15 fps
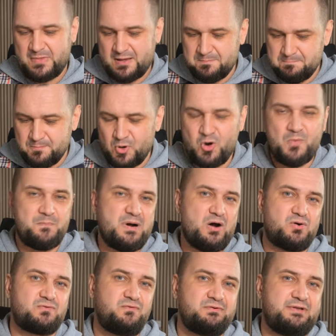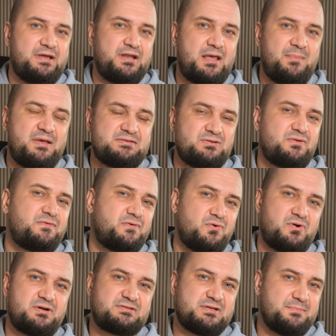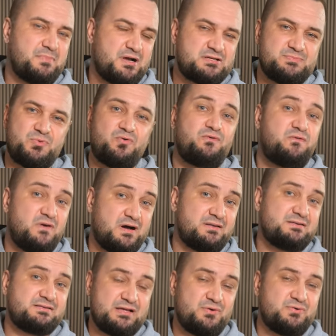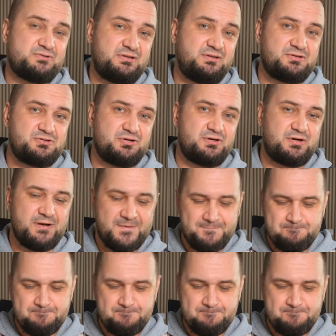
more powerful dynamics and of course a much more fun sound signature.